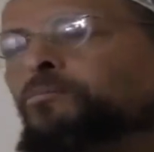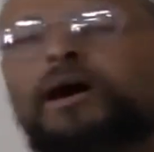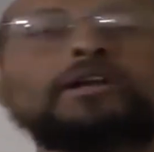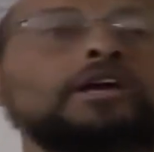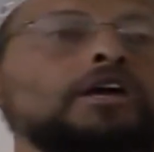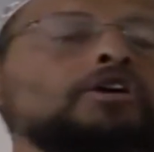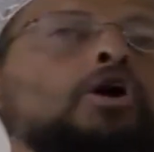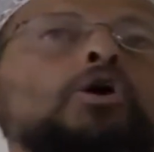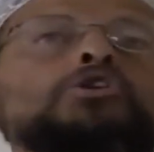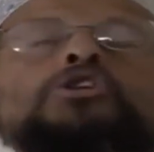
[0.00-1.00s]
But he
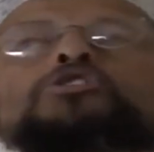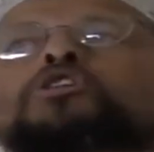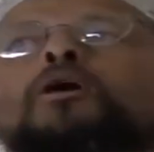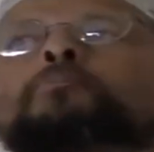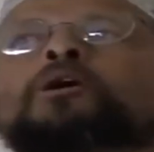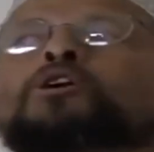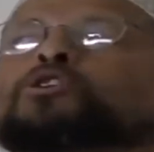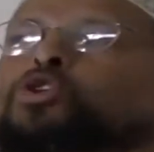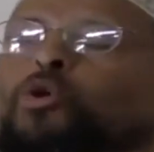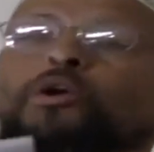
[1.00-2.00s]
encourages them
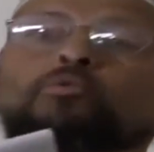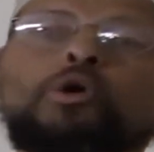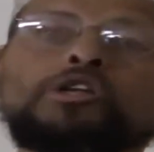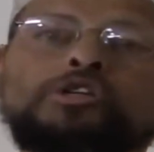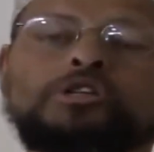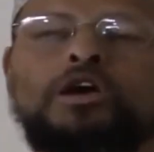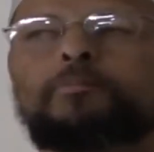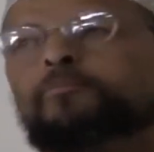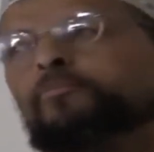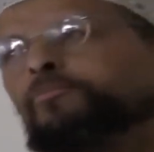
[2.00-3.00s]
to enrich
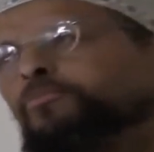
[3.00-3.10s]
them.